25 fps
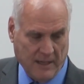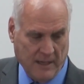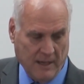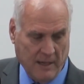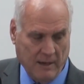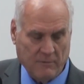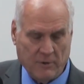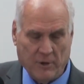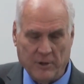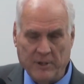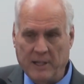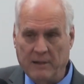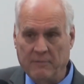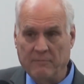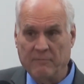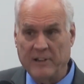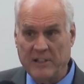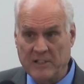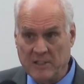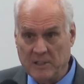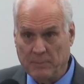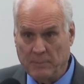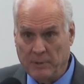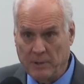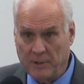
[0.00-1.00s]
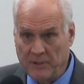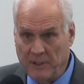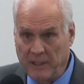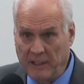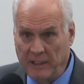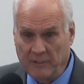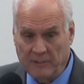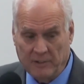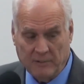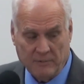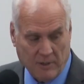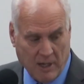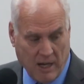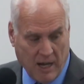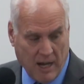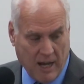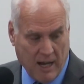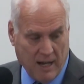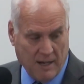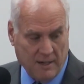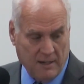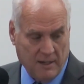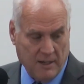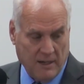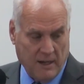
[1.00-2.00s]
For the invisible things of
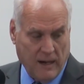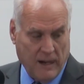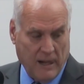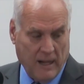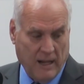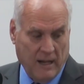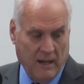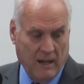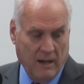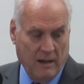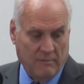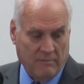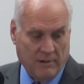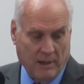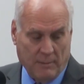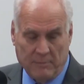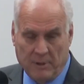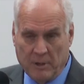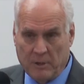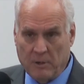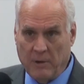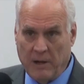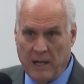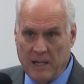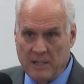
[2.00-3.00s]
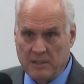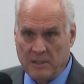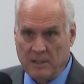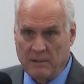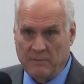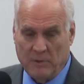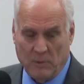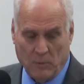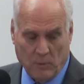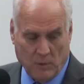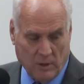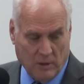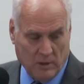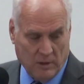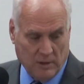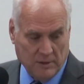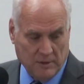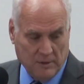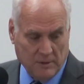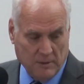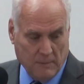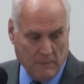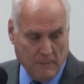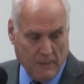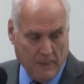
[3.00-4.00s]
God from the creation of the world
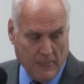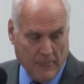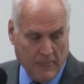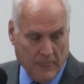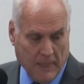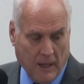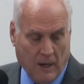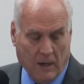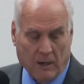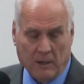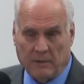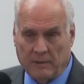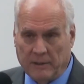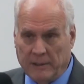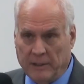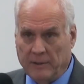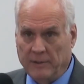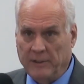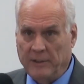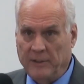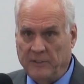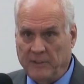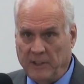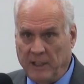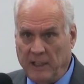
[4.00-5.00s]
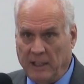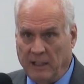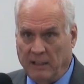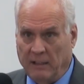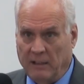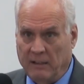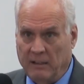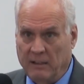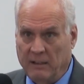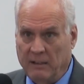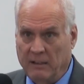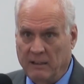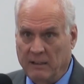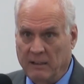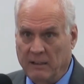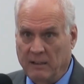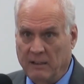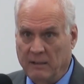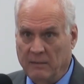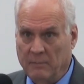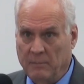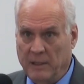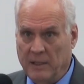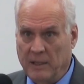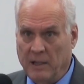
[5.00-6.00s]
are clearly seen
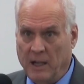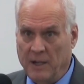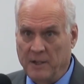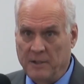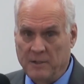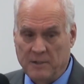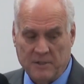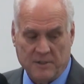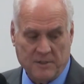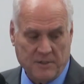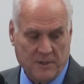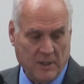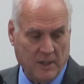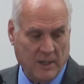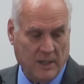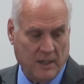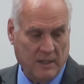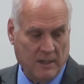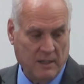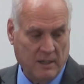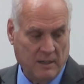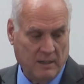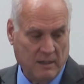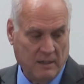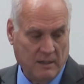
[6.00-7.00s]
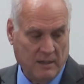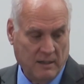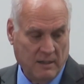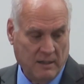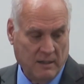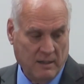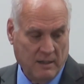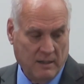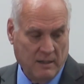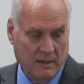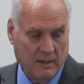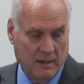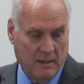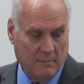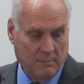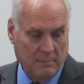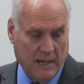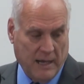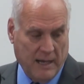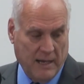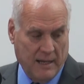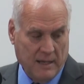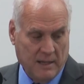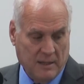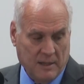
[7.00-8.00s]
being understood
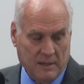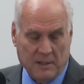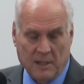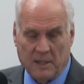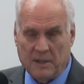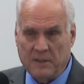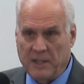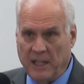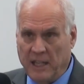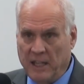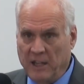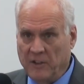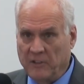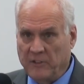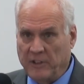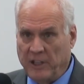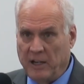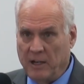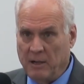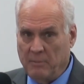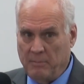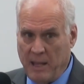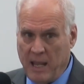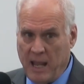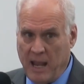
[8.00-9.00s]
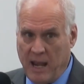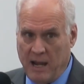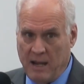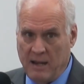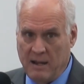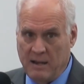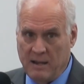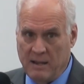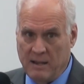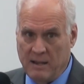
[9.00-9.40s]
by the things that are made,